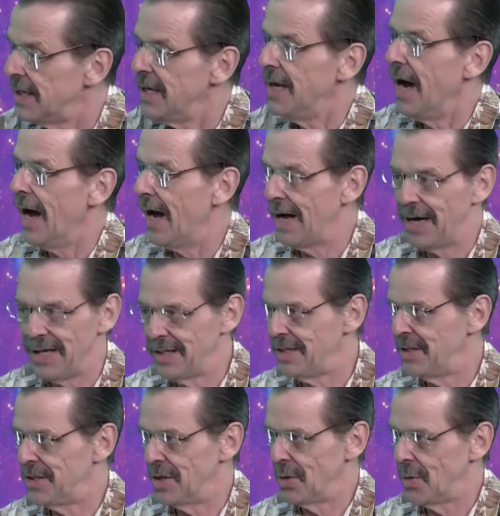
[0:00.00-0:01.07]

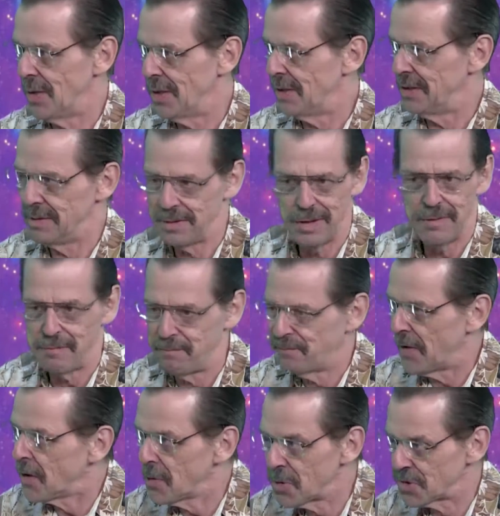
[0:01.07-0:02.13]

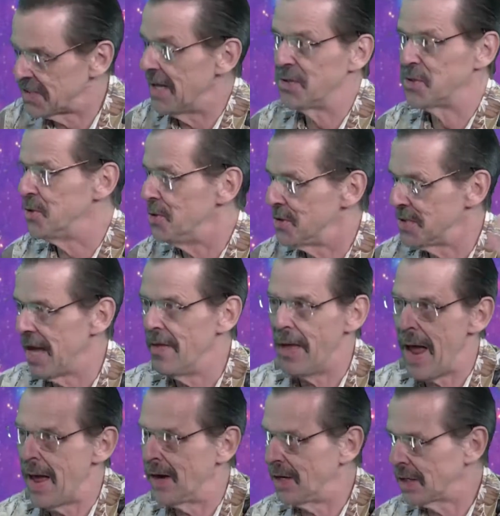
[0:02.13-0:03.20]
fungal sensors,
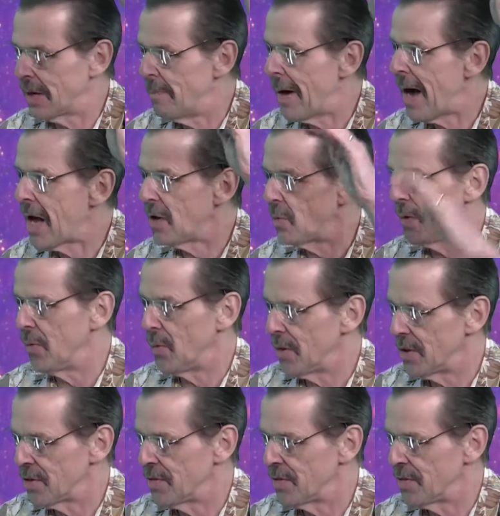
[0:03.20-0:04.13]
and combined with